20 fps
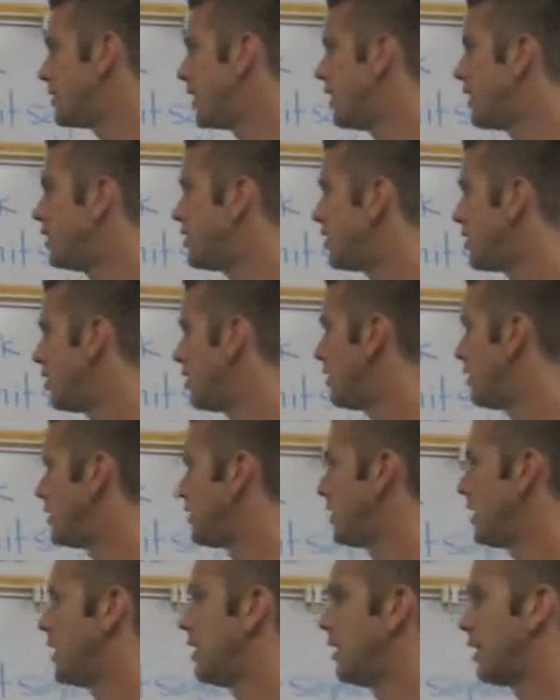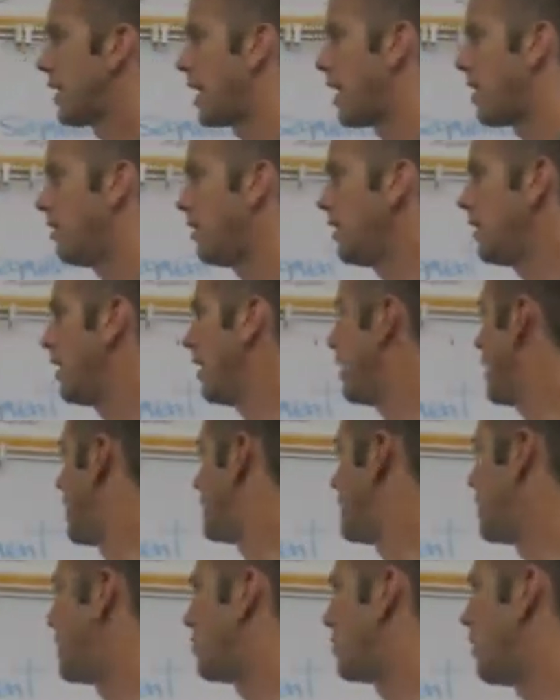integers, counting,
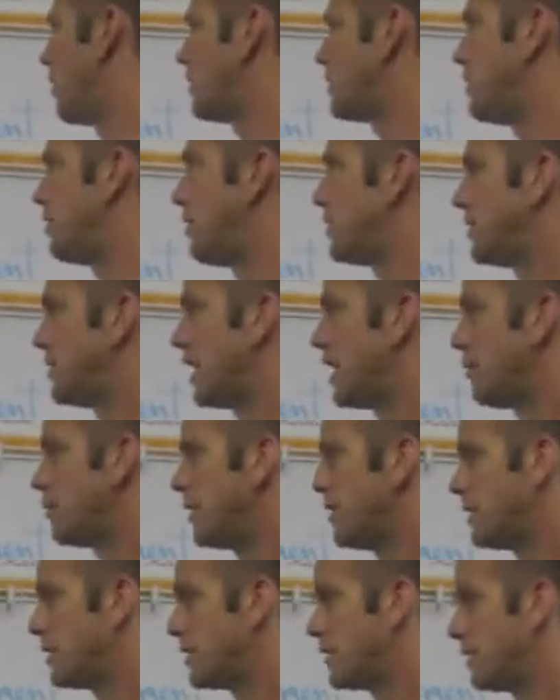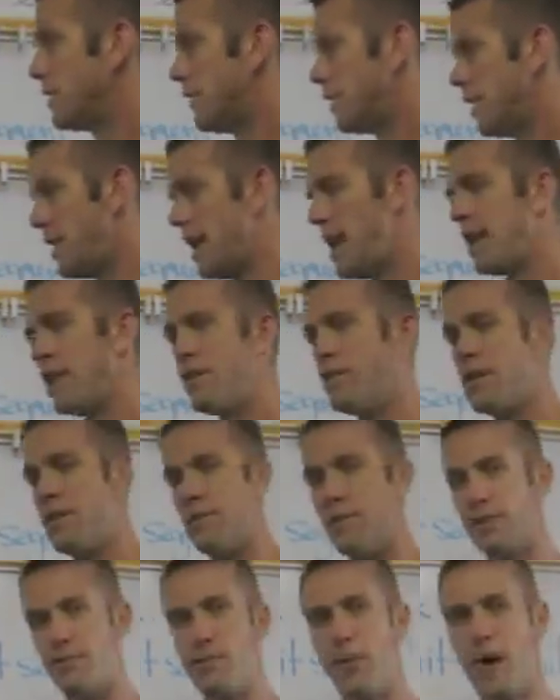tick marks, unit segments, negative
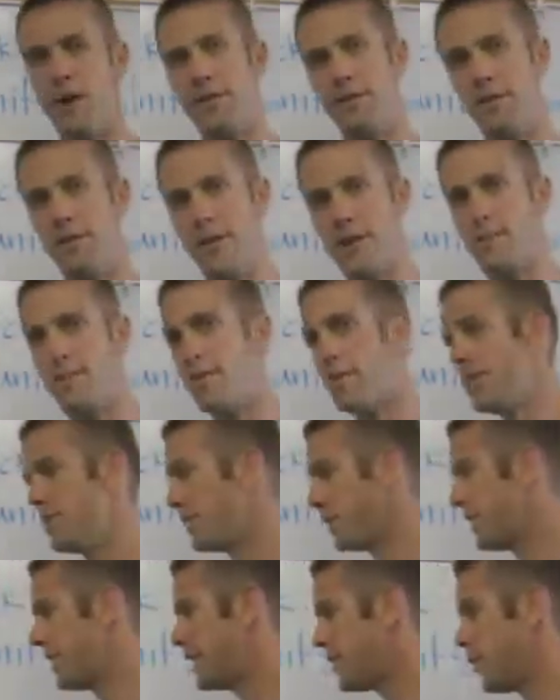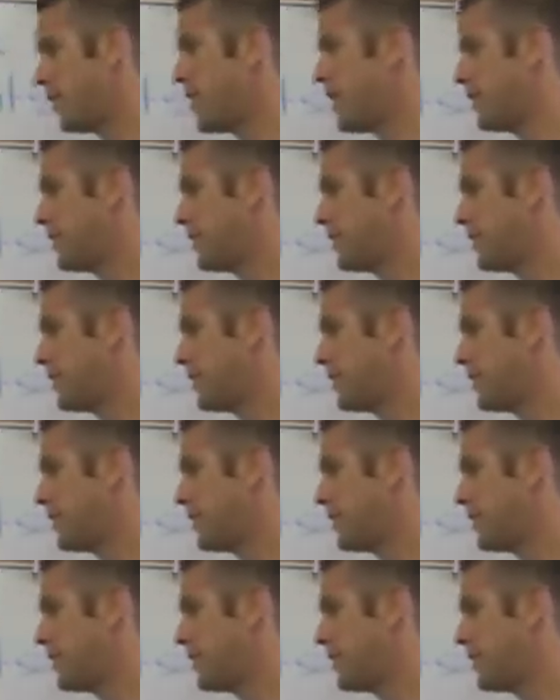numbers, positive numbers, let's go ahead